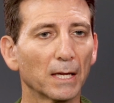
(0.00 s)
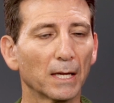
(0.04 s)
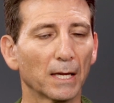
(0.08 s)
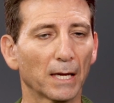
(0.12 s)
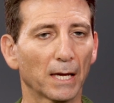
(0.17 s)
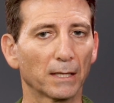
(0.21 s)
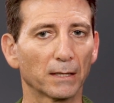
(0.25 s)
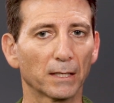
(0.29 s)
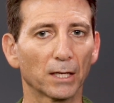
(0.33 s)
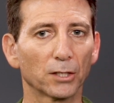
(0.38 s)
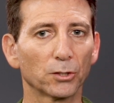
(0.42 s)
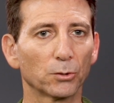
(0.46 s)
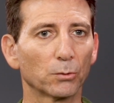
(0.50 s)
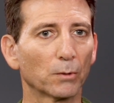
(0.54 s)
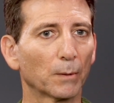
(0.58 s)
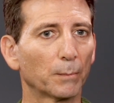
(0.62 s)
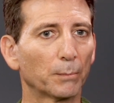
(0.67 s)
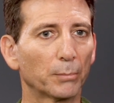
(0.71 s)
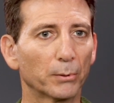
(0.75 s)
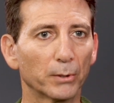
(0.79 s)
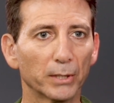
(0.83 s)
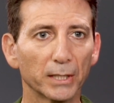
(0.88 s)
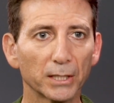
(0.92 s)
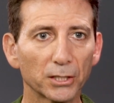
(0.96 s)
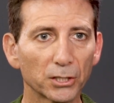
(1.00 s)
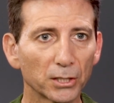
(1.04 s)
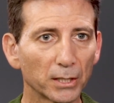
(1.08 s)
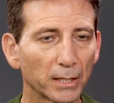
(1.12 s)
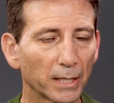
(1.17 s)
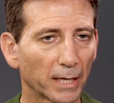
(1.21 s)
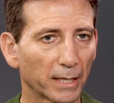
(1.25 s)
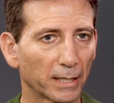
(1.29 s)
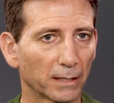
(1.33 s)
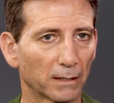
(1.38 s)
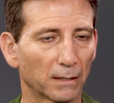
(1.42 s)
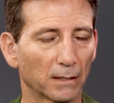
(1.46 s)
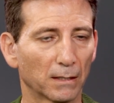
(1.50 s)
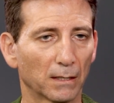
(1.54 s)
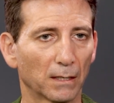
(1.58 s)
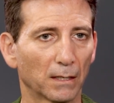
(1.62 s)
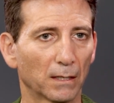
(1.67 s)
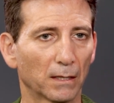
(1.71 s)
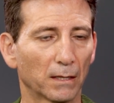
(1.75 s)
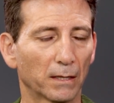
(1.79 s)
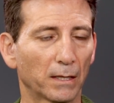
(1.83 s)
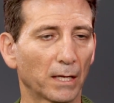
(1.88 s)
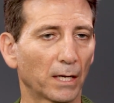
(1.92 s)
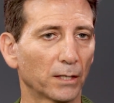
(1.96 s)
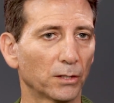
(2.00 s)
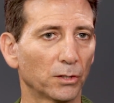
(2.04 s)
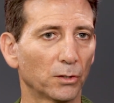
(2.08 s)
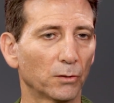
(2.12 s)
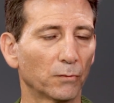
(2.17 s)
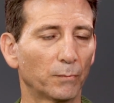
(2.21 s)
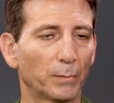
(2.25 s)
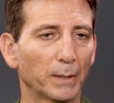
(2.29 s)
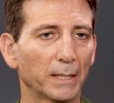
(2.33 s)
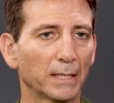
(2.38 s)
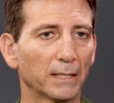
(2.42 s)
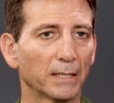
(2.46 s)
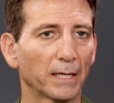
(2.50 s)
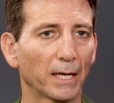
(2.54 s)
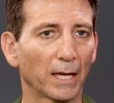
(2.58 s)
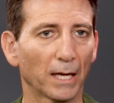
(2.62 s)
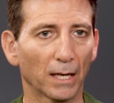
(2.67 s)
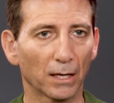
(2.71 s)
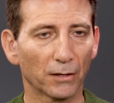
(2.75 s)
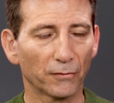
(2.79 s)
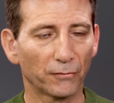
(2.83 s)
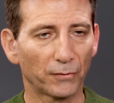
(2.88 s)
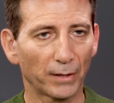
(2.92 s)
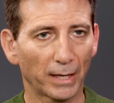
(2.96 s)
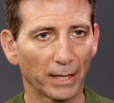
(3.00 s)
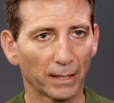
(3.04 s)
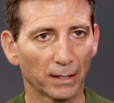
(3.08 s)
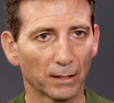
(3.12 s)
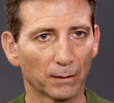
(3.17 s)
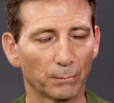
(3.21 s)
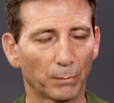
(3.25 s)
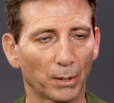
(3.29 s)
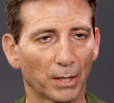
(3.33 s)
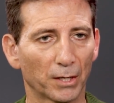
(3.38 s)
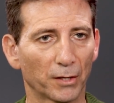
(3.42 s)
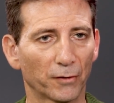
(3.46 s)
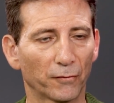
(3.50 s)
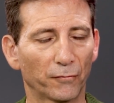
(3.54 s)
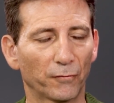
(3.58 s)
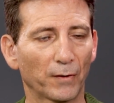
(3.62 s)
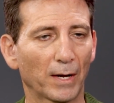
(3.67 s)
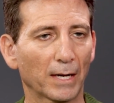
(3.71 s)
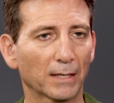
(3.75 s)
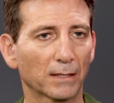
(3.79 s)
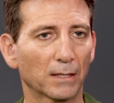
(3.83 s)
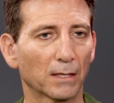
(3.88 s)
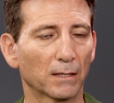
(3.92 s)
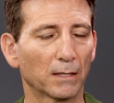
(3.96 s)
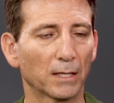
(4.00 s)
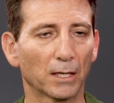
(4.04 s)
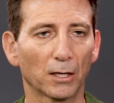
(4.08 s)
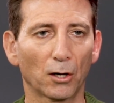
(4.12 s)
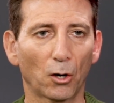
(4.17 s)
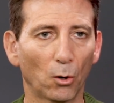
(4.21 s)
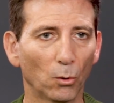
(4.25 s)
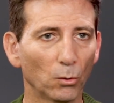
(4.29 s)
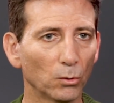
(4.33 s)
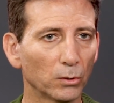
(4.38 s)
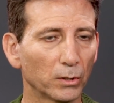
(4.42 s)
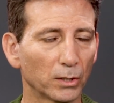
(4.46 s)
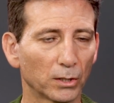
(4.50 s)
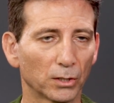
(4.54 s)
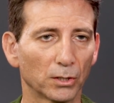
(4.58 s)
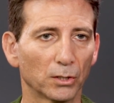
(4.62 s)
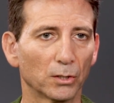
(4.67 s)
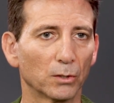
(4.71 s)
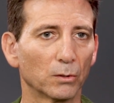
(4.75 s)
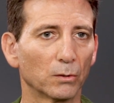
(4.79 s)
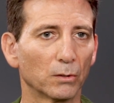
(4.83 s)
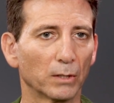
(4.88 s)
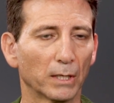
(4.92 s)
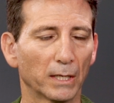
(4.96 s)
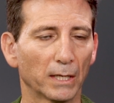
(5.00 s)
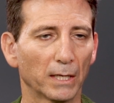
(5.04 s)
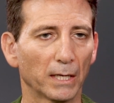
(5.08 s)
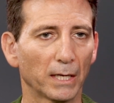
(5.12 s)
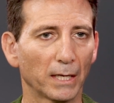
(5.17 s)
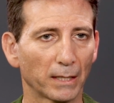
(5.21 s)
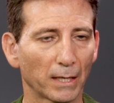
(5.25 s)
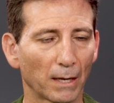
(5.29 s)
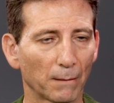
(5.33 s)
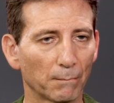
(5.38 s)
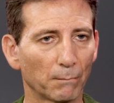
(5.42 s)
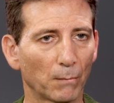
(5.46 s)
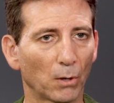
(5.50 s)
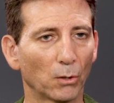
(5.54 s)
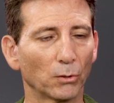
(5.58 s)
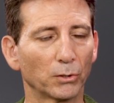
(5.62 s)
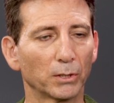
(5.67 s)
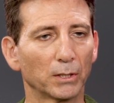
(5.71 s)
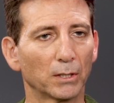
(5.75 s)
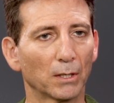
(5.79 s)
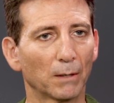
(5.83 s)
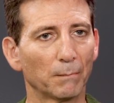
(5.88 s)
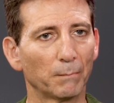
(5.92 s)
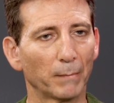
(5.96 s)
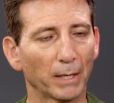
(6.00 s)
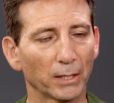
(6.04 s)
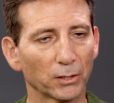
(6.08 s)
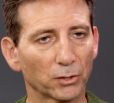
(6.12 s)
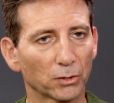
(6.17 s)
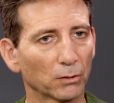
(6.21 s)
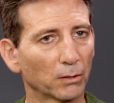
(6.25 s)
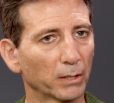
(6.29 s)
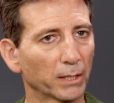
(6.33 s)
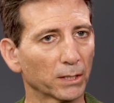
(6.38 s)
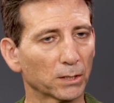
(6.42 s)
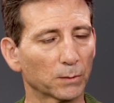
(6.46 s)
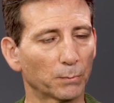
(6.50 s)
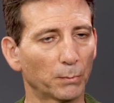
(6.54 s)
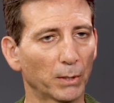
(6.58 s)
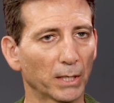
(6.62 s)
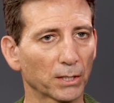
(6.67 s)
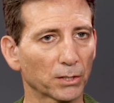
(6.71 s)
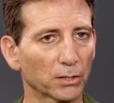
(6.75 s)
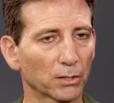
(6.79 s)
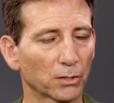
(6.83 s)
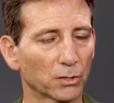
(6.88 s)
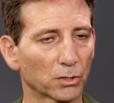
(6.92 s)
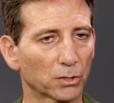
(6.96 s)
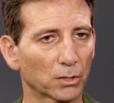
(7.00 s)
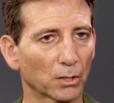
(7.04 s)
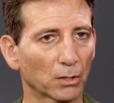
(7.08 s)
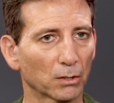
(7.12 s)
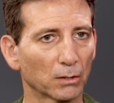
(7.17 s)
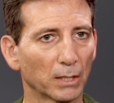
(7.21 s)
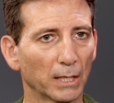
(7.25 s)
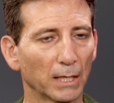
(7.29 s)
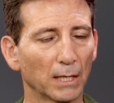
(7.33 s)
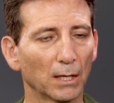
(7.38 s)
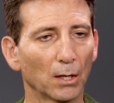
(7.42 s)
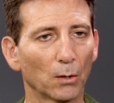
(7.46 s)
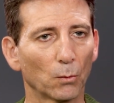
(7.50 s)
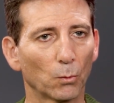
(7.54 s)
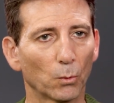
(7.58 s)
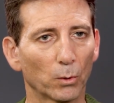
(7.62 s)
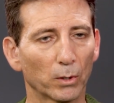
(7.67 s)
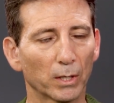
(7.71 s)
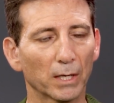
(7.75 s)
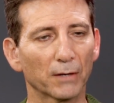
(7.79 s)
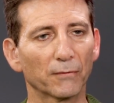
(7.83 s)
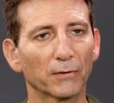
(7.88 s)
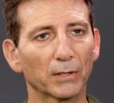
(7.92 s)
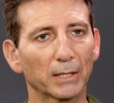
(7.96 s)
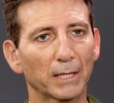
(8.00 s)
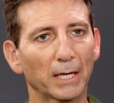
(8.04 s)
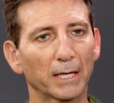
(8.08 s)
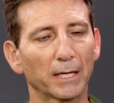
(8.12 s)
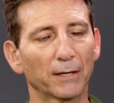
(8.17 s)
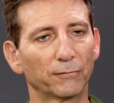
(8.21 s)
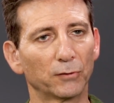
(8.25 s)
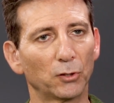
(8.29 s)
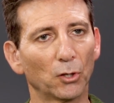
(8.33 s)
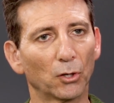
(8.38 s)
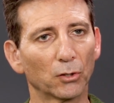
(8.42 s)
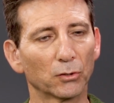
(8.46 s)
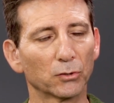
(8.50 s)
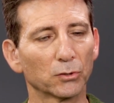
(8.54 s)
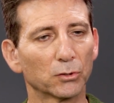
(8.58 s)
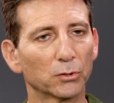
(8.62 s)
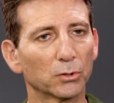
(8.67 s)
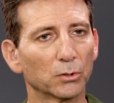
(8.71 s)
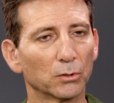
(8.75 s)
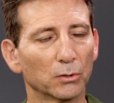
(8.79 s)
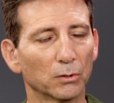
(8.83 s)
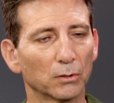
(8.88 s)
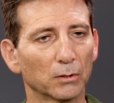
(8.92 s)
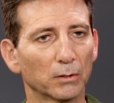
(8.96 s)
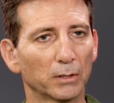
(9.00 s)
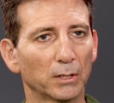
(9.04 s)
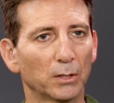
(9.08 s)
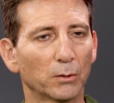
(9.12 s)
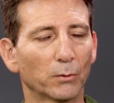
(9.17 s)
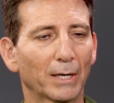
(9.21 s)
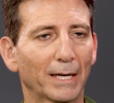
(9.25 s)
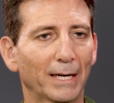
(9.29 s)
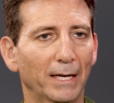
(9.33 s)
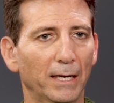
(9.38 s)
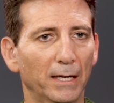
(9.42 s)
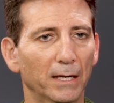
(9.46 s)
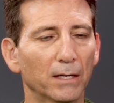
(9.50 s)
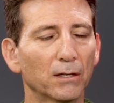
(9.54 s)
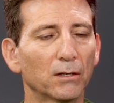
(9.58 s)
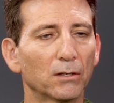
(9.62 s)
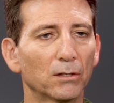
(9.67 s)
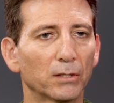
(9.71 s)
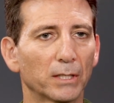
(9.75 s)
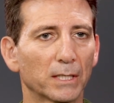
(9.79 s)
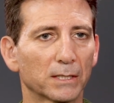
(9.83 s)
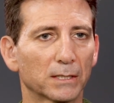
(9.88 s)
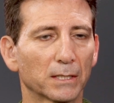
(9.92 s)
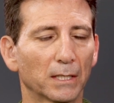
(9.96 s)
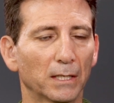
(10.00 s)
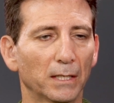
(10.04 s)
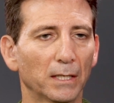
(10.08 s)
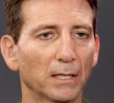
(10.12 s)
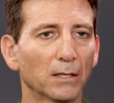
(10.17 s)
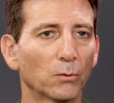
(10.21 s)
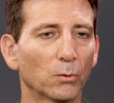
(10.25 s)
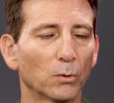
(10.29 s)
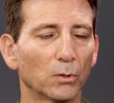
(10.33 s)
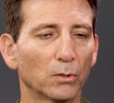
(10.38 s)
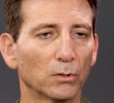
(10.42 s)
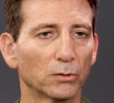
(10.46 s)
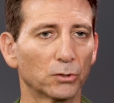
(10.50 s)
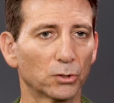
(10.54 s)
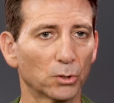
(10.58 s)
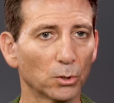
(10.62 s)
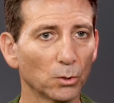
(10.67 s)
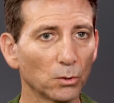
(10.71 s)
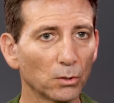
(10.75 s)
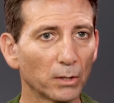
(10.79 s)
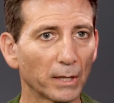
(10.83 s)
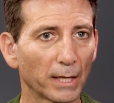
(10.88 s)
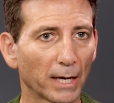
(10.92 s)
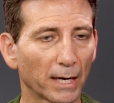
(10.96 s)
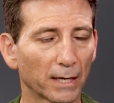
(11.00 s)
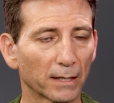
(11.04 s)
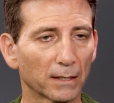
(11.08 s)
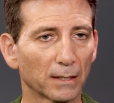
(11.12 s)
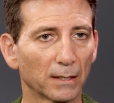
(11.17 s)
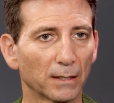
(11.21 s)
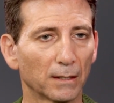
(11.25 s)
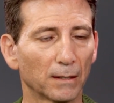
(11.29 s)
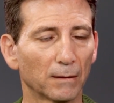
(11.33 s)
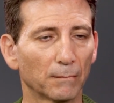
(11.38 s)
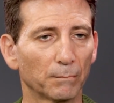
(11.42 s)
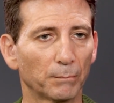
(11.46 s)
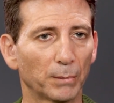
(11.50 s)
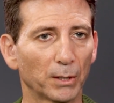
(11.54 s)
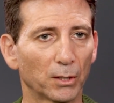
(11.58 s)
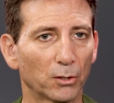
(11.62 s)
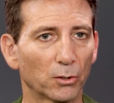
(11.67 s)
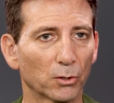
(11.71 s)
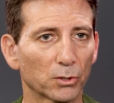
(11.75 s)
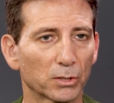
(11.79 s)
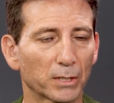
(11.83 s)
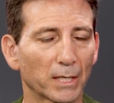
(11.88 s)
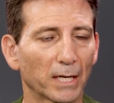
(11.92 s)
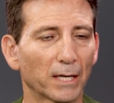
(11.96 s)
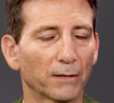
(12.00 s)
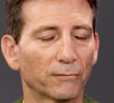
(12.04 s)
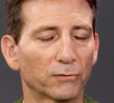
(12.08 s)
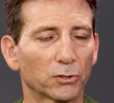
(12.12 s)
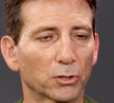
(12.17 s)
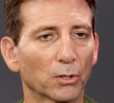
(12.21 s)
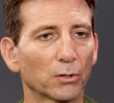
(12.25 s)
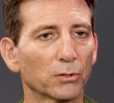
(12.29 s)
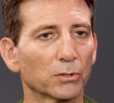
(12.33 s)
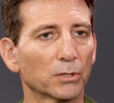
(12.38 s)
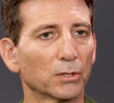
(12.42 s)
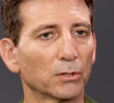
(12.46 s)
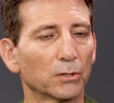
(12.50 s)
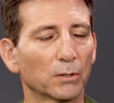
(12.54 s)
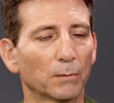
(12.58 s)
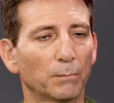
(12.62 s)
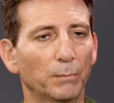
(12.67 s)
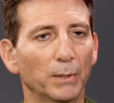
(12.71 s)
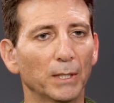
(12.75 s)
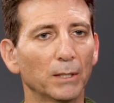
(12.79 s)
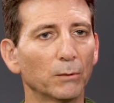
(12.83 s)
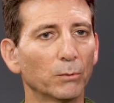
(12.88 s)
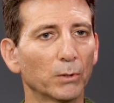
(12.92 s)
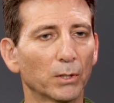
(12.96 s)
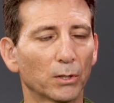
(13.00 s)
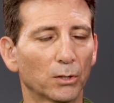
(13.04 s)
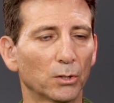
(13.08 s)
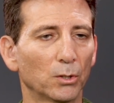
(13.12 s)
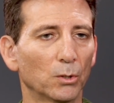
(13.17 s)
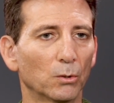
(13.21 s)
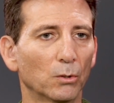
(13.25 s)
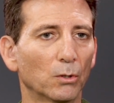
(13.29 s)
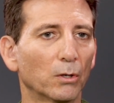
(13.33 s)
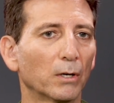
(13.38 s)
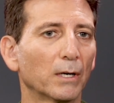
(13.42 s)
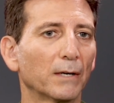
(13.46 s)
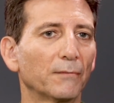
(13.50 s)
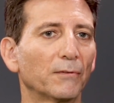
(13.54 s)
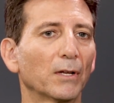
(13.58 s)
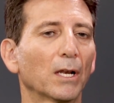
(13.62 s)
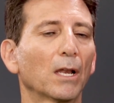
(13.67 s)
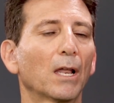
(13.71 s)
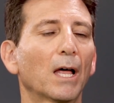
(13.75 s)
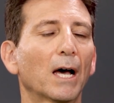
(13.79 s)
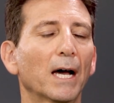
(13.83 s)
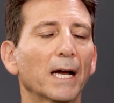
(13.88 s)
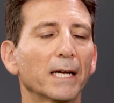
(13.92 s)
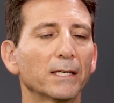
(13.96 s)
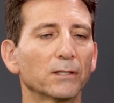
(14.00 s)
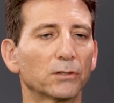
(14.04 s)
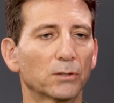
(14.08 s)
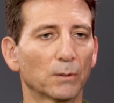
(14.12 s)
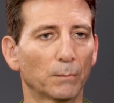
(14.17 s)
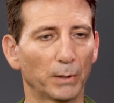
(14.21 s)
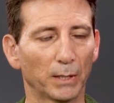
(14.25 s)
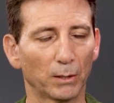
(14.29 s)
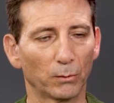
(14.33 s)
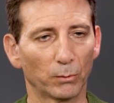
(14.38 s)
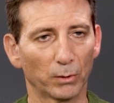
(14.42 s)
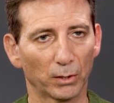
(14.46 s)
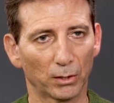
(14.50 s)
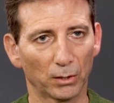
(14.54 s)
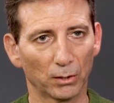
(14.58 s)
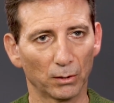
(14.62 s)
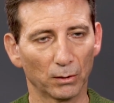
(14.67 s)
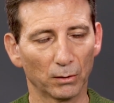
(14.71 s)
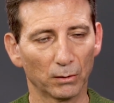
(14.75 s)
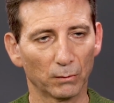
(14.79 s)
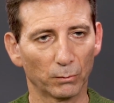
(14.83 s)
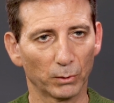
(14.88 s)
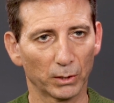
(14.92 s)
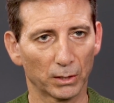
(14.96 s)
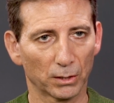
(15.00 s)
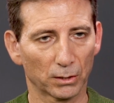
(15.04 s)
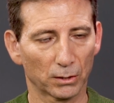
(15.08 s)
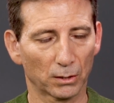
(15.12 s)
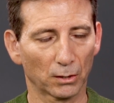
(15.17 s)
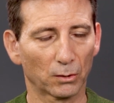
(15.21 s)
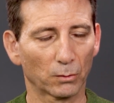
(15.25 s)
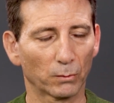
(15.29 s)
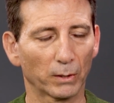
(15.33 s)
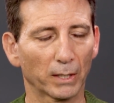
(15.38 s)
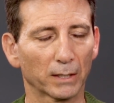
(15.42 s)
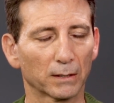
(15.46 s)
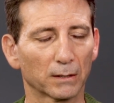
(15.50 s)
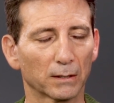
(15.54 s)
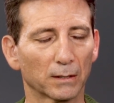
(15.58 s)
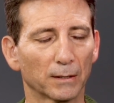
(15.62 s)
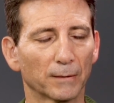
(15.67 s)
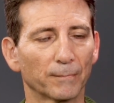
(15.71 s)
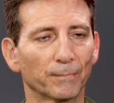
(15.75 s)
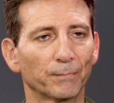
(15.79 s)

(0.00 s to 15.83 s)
And then you appreciate that you've been elevated by the fact that they're holding you in that multidimensional expression. So wherever they have gone to, you are held as an equal to that because they have chosen to be with you or have aligned to be with you, which is the correct